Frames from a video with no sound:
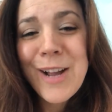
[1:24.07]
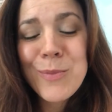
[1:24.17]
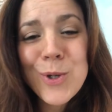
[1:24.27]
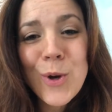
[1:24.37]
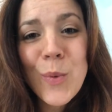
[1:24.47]

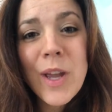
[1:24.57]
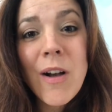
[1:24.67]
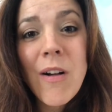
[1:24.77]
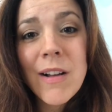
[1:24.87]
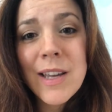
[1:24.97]
I'm sure we
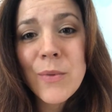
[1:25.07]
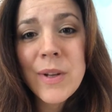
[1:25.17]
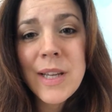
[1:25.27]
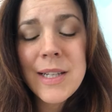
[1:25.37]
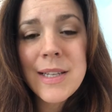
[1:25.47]
all can
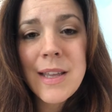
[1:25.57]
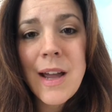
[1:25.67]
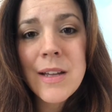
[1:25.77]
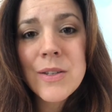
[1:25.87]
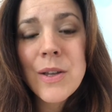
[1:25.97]
relate to
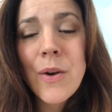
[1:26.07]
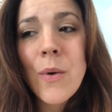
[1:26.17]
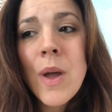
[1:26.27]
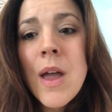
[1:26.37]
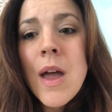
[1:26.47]
that.
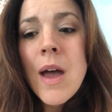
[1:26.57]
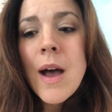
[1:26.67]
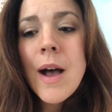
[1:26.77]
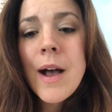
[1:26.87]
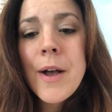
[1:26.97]
So
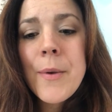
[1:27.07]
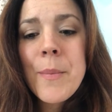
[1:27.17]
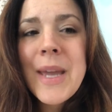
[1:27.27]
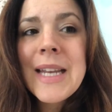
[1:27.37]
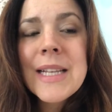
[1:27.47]

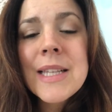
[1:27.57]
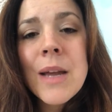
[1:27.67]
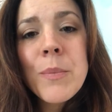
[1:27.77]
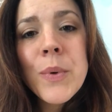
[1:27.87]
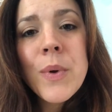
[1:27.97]
an
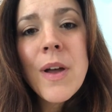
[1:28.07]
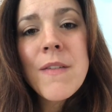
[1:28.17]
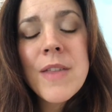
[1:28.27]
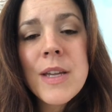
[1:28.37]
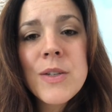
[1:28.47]
example
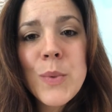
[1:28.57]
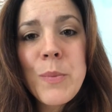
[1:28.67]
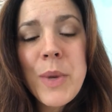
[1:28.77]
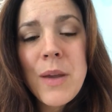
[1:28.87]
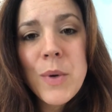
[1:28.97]
of this
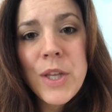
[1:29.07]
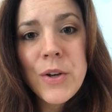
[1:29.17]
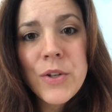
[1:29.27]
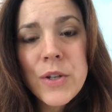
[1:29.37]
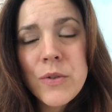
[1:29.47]
would be with
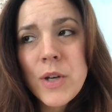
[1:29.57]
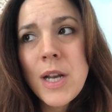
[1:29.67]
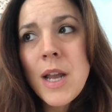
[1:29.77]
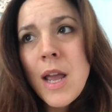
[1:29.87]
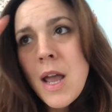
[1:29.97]
your children,